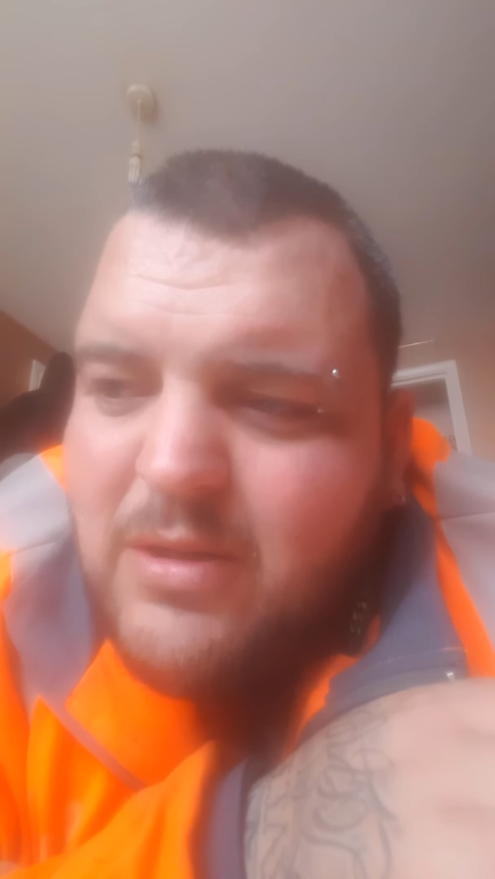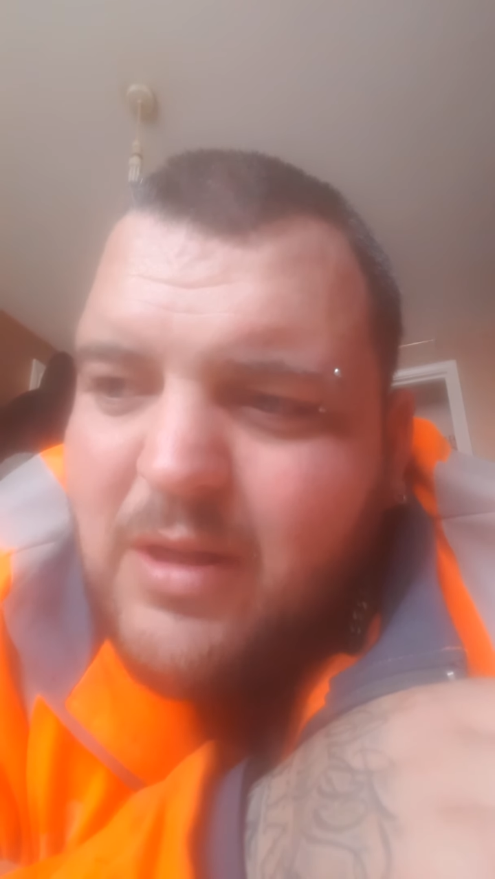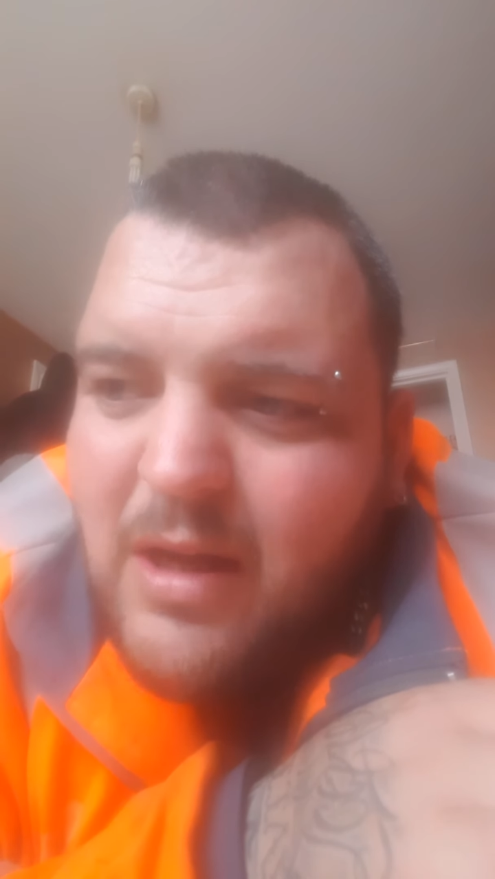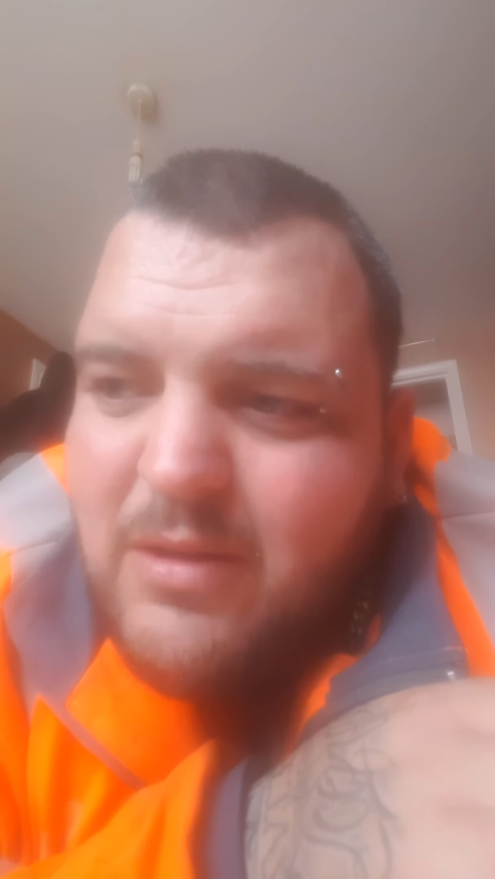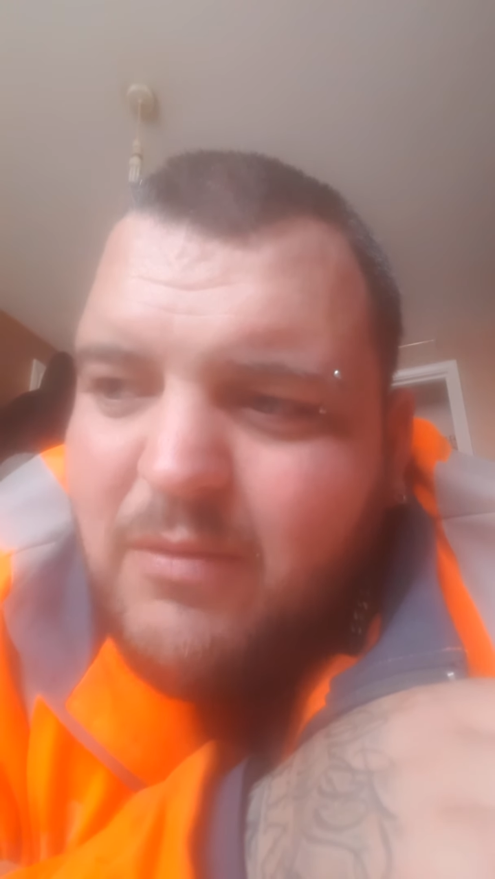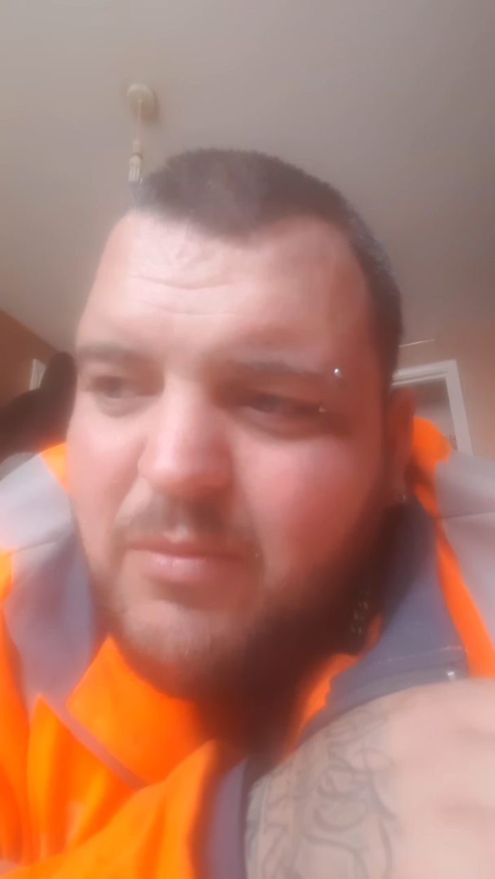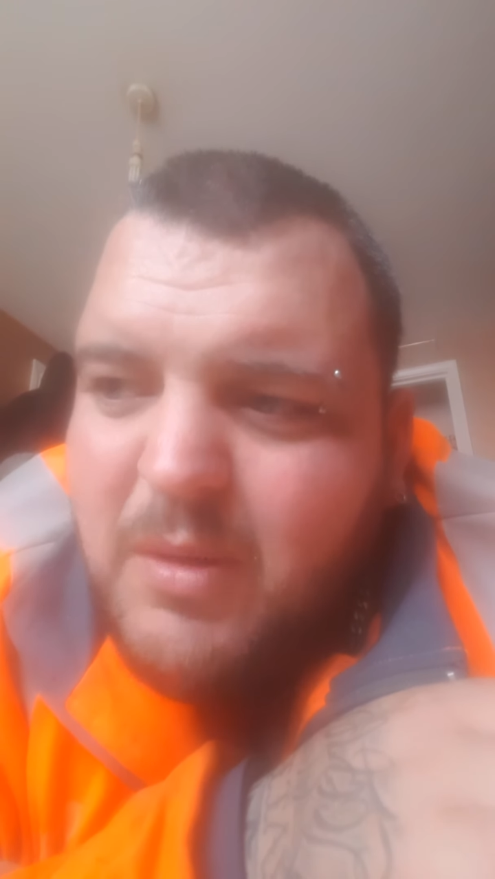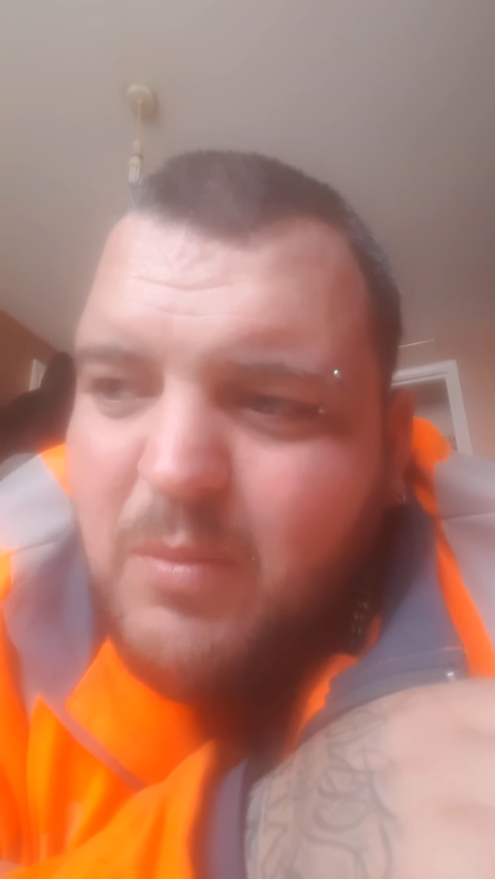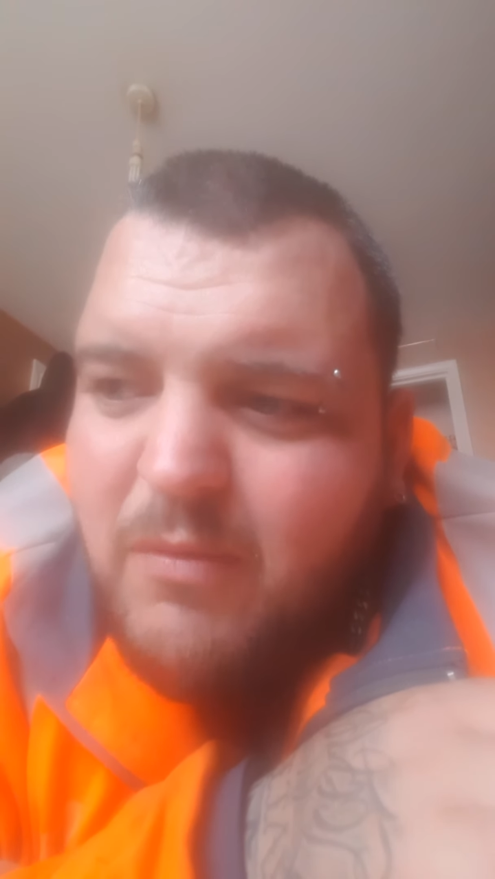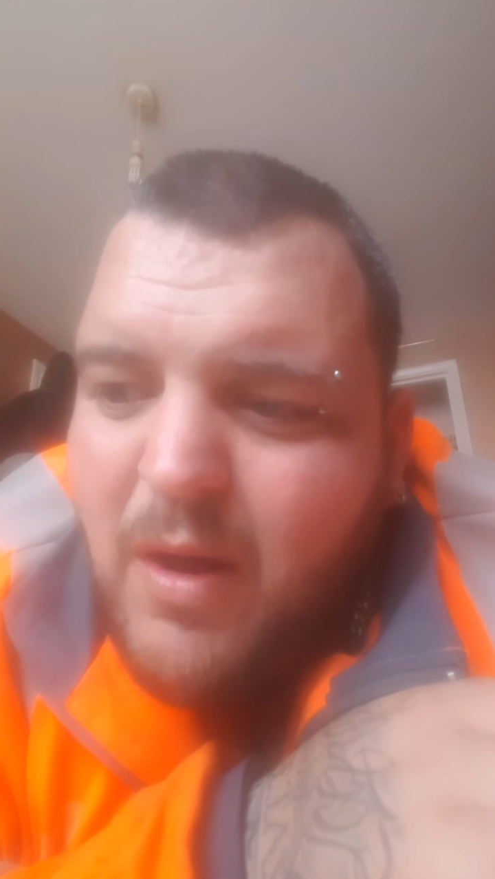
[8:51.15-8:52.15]
stands out for
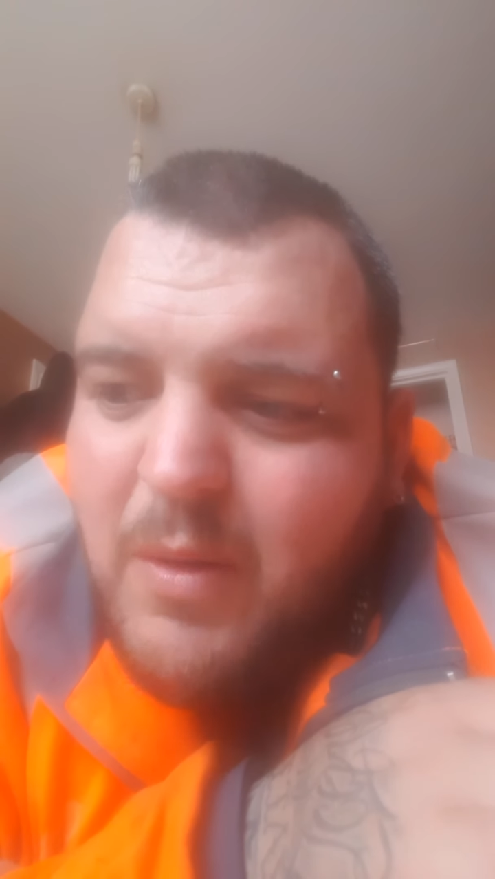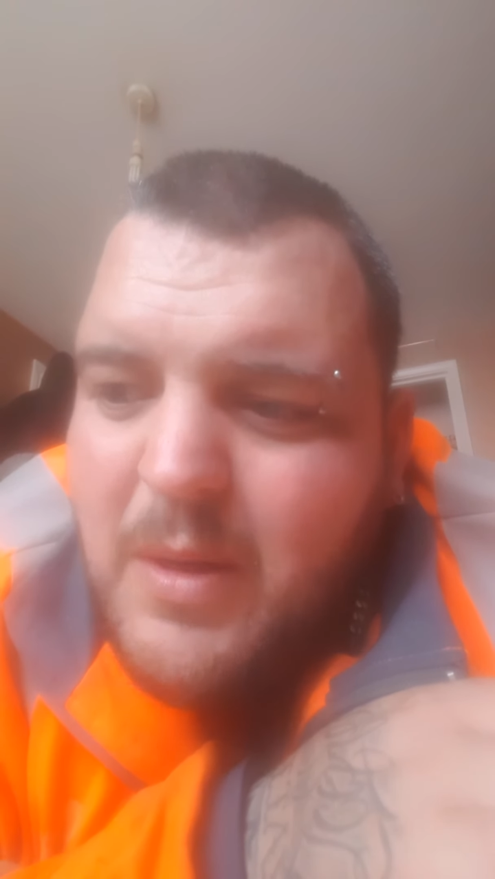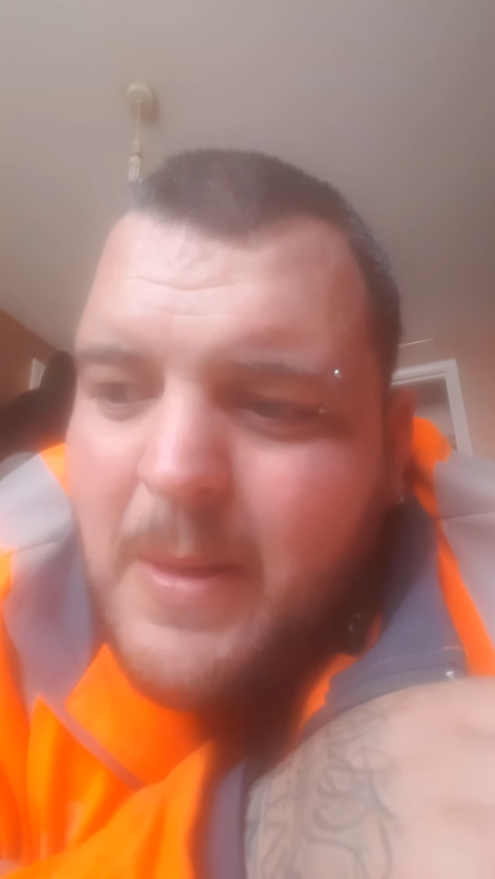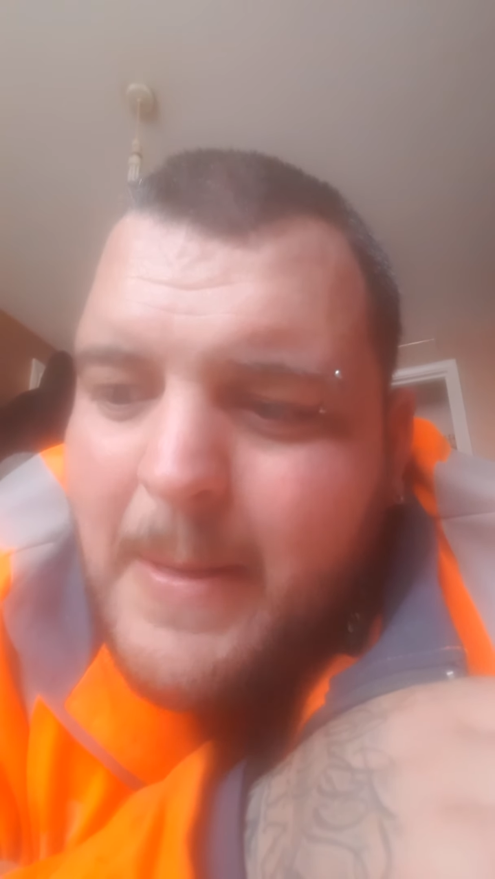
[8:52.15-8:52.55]
me with Owen?